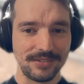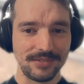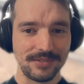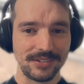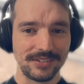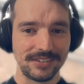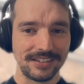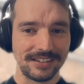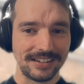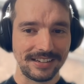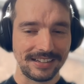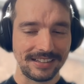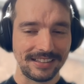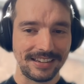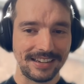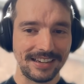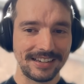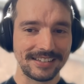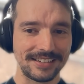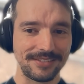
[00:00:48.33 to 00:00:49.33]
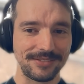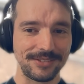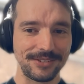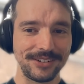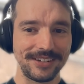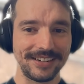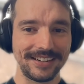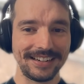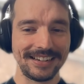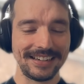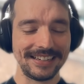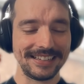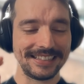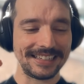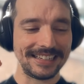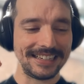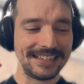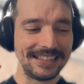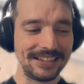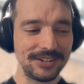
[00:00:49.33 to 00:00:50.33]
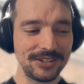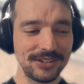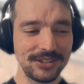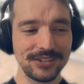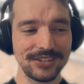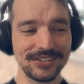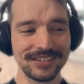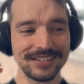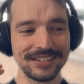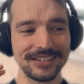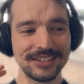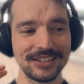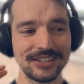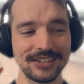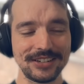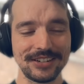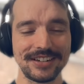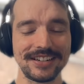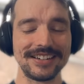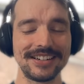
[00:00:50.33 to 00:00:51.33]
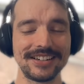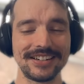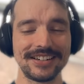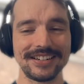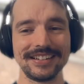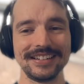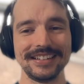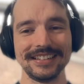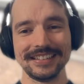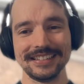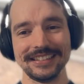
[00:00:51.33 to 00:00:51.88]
over the like last several days, and there's just such